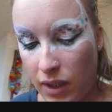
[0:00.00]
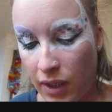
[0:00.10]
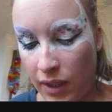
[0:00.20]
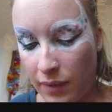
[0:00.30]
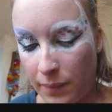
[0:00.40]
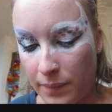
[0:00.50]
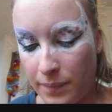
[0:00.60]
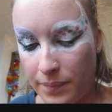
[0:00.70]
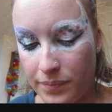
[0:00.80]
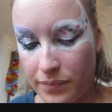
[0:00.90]

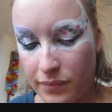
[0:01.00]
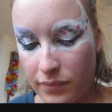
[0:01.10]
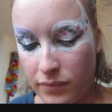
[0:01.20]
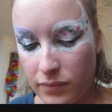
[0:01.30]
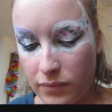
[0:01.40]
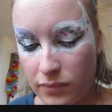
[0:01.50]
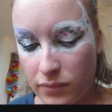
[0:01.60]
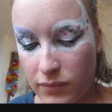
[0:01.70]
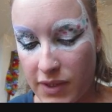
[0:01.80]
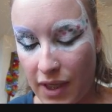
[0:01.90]
to
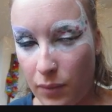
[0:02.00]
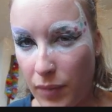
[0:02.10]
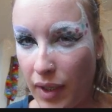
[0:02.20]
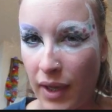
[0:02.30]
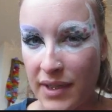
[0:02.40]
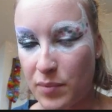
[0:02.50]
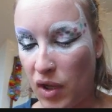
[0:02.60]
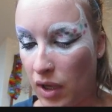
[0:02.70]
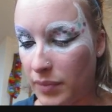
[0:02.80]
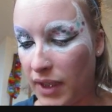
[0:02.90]
help my eyes
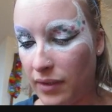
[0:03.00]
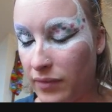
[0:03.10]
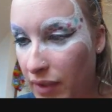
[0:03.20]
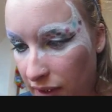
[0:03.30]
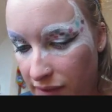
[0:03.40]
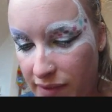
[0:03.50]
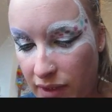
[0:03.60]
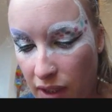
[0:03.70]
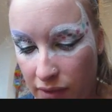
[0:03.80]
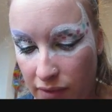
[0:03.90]
pop, kind of like it's
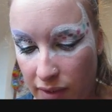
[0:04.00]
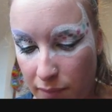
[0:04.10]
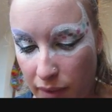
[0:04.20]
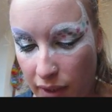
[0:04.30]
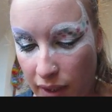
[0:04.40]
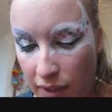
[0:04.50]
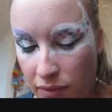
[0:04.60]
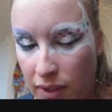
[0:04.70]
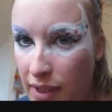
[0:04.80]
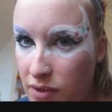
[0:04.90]
the color that my eye
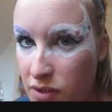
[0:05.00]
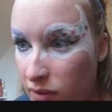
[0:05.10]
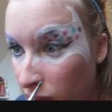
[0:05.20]
will catch